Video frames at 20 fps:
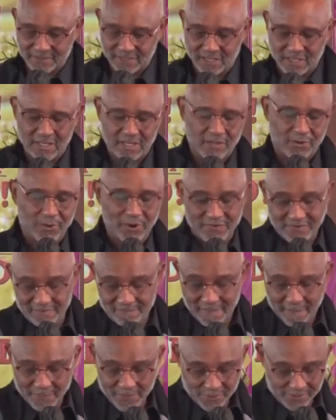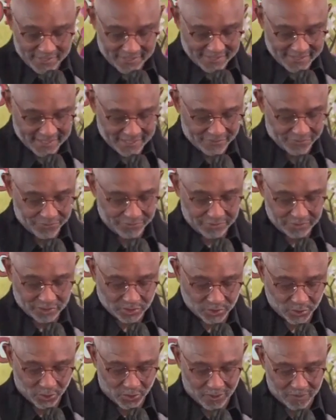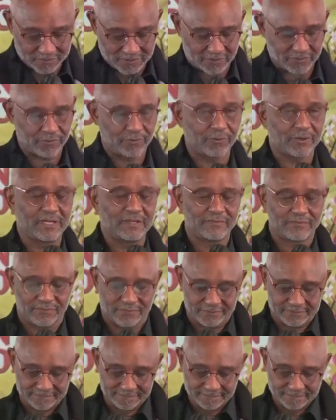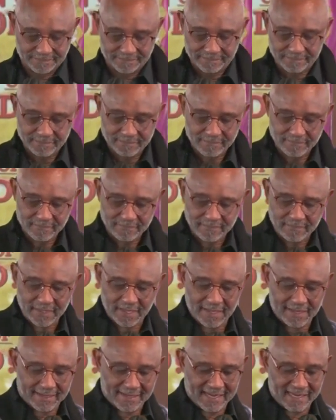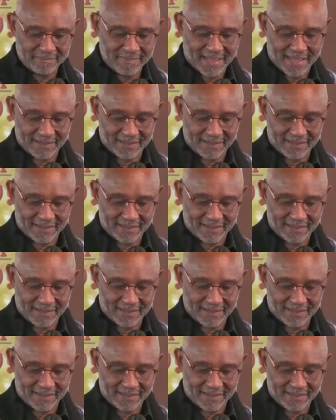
grieving people, you can get through the storms of grief and come out.